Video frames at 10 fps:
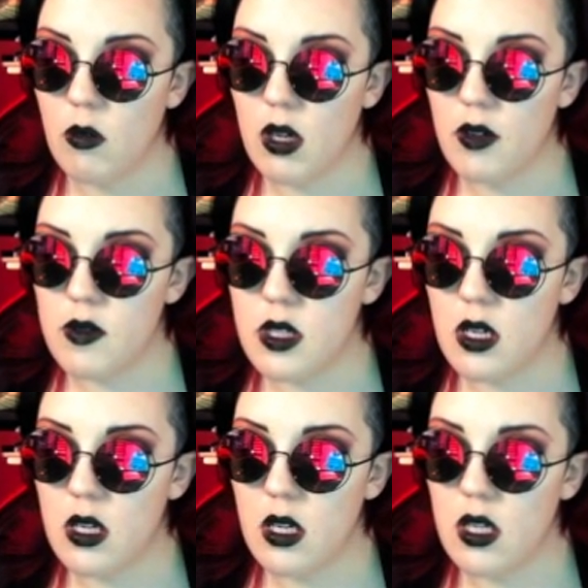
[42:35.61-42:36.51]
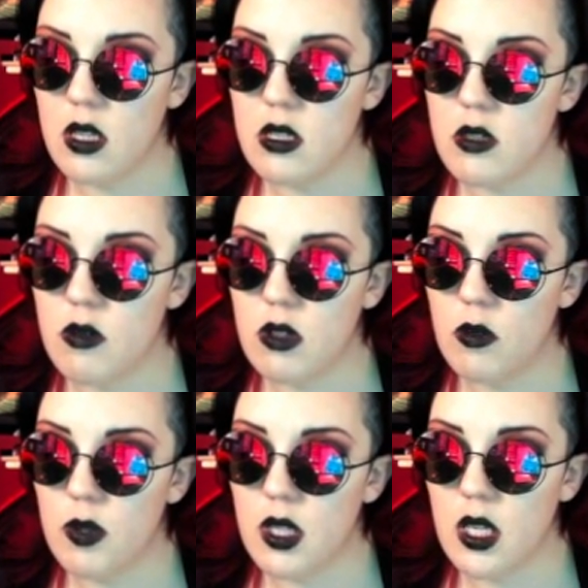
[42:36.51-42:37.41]
what I've done, and then do a
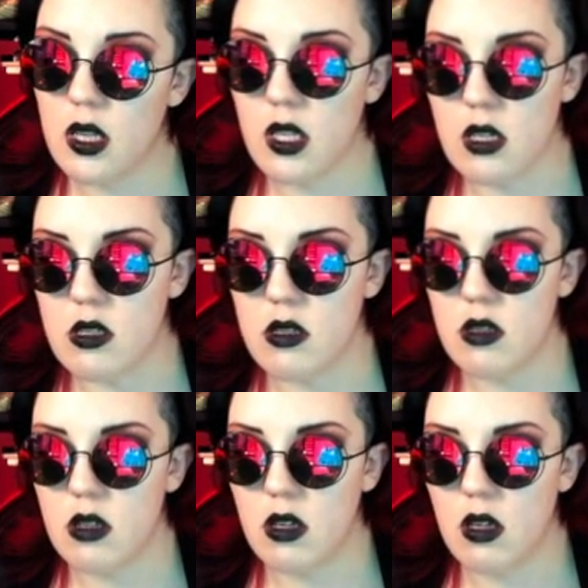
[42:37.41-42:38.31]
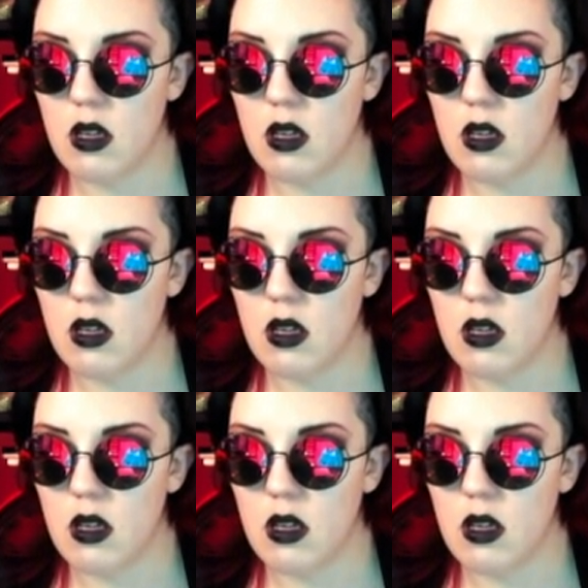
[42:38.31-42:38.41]
little bit like this.